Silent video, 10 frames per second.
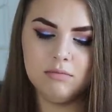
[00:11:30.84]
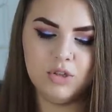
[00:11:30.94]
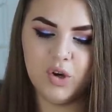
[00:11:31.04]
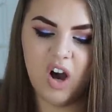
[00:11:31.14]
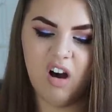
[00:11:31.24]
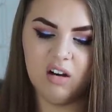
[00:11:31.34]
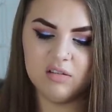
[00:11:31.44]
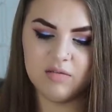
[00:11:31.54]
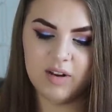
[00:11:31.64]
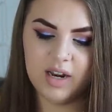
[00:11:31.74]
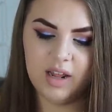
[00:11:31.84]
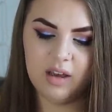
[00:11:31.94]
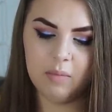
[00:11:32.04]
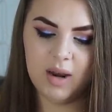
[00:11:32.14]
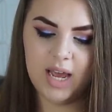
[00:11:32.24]
you can't really
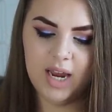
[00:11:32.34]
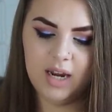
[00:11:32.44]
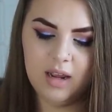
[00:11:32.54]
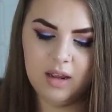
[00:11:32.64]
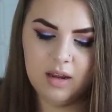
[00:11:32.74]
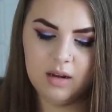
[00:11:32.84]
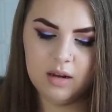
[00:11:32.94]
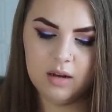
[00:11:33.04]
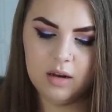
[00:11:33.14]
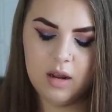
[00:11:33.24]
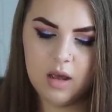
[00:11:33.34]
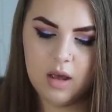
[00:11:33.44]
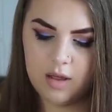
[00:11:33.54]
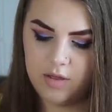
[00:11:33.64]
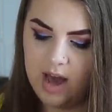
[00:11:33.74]
complain
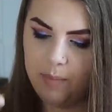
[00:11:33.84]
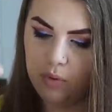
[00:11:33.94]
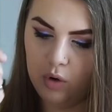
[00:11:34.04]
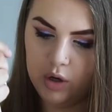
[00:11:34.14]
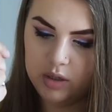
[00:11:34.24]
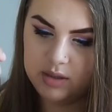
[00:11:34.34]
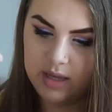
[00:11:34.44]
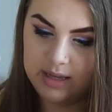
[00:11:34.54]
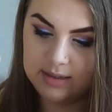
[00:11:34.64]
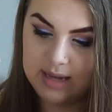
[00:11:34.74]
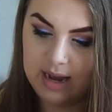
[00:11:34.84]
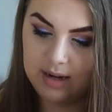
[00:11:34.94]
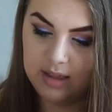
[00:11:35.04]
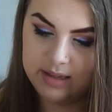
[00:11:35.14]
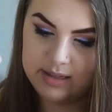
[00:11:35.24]
the apple looks
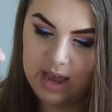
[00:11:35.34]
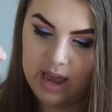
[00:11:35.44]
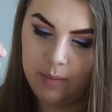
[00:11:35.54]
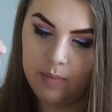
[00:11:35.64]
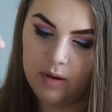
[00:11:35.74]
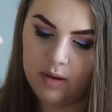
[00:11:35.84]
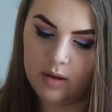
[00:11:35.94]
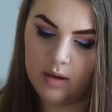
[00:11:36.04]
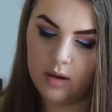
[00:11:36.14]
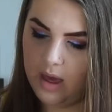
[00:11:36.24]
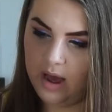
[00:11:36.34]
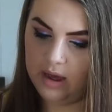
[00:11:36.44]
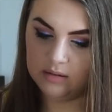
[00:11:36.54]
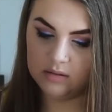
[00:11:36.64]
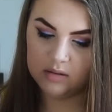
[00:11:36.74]
exactly the same
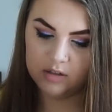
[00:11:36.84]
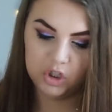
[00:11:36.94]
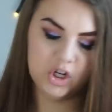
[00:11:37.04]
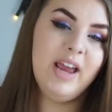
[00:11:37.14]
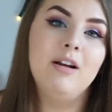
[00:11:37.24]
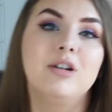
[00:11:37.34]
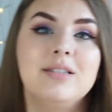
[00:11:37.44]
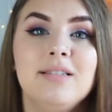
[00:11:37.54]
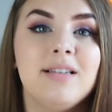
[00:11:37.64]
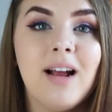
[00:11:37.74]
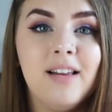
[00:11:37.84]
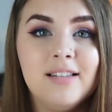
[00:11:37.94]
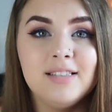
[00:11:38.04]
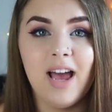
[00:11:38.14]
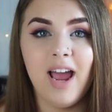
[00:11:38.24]
and the chain looks exactly
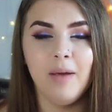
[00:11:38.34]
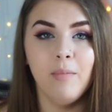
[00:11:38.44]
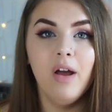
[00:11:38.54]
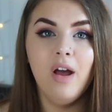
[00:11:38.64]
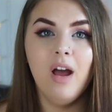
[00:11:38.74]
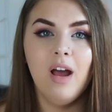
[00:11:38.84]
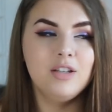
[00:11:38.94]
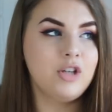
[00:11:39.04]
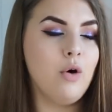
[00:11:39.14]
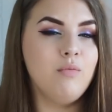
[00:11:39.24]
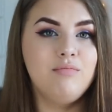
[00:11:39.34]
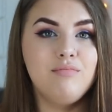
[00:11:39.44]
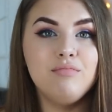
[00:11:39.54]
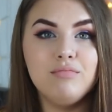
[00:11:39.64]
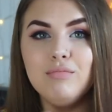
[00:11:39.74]
the same so
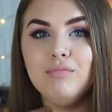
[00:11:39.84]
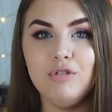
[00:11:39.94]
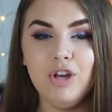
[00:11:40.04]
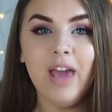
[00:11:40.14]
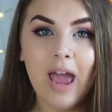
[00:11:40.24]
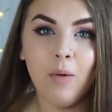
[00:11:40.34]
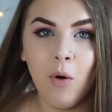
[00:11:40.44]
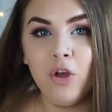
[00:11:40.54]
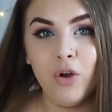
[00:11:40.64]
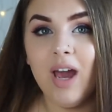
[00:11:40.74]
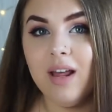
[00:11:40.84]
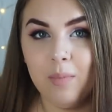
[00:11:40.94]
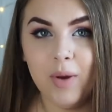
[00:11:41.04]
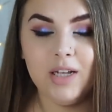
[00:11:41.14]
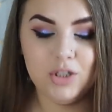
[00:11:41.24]
you're getting what you get in the
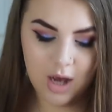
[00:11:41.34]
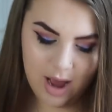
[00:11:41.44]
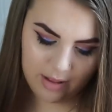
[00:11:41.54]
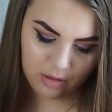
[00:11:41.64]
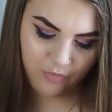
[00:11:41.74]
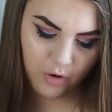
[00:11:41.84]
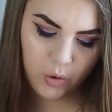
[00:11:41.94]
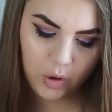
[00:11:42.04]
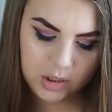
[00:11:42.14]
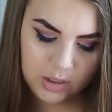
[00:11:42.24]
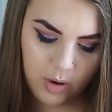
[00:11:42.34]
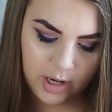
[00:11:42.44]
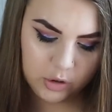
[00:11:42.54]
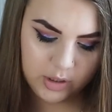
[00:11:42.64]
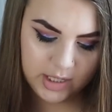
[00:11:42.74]
picture and for quality
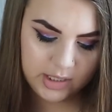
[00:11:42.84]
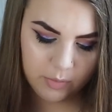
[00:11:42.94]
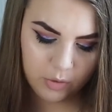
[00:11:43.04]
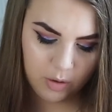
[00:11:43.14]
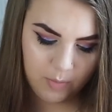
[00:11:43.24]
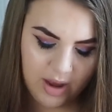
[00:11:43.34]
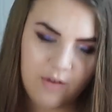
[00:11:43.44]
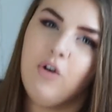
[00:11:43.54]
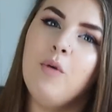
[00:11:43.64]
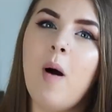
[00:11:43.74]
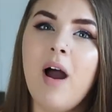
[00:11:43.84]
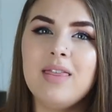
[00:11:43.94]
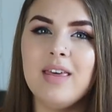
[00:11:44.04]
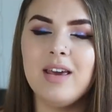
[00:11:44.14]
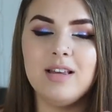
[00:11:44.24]
wise you're getting what you pay for but I
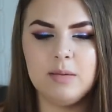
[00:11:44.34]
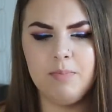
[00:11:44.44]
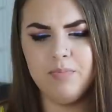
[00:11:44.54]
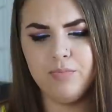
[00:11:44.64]
think it's